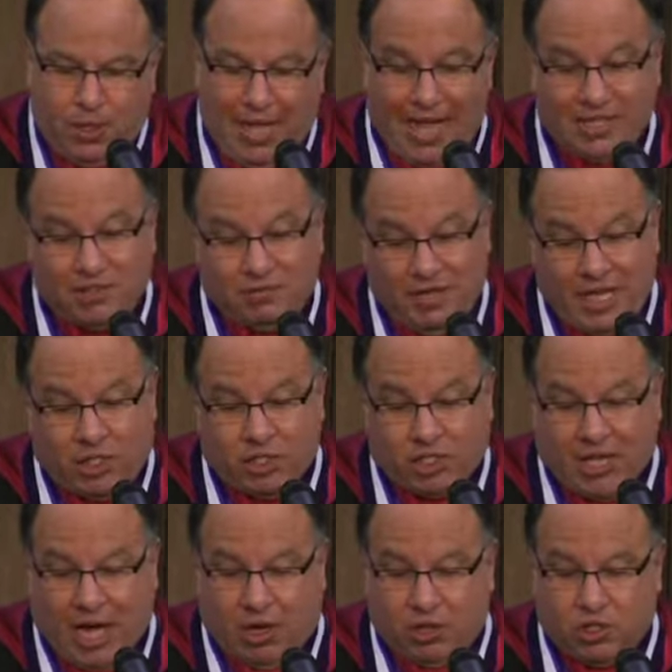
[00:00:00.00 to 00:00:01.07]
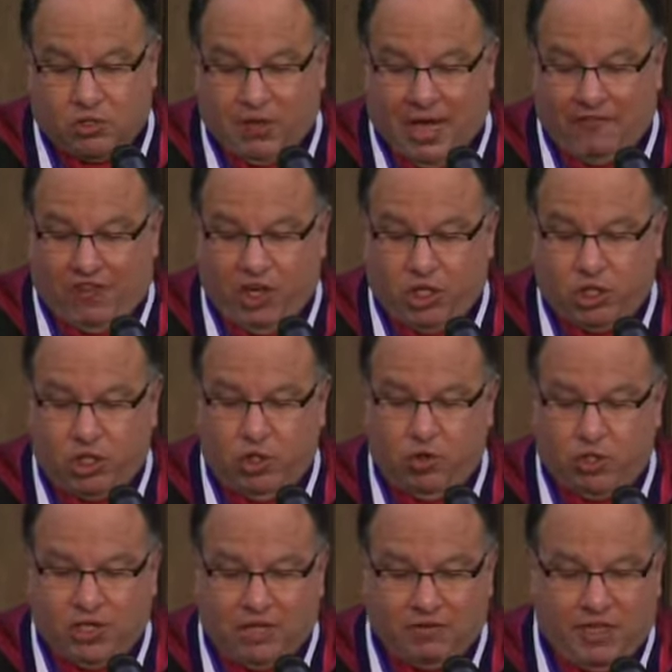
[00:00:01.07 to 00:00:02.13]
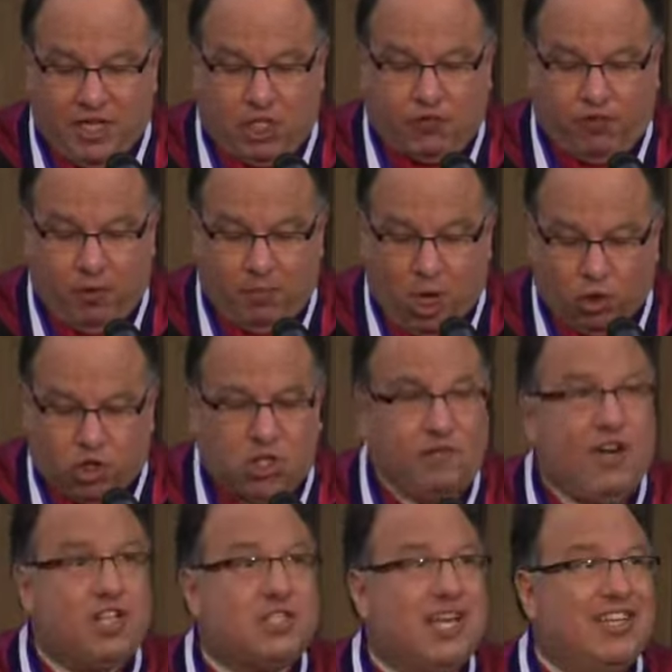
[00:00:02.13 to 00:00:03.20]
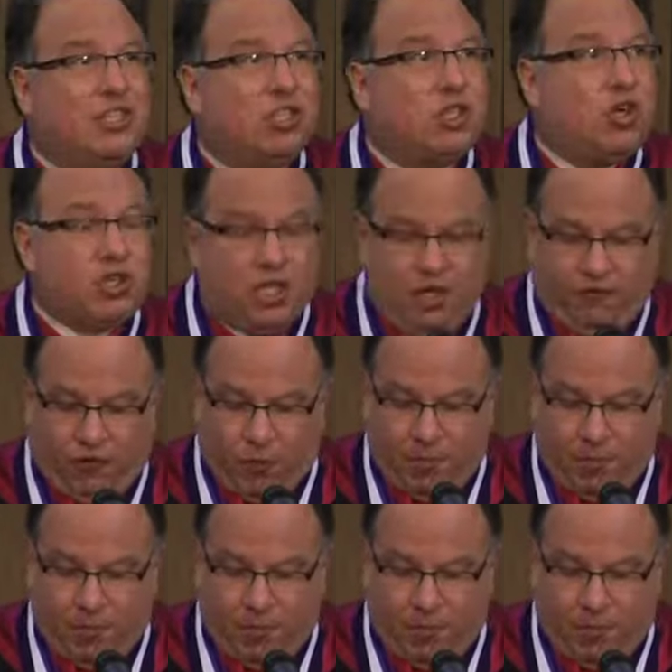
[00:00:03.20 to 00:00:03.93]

And a legal scholar's life includes, at least for most of us, and certainly for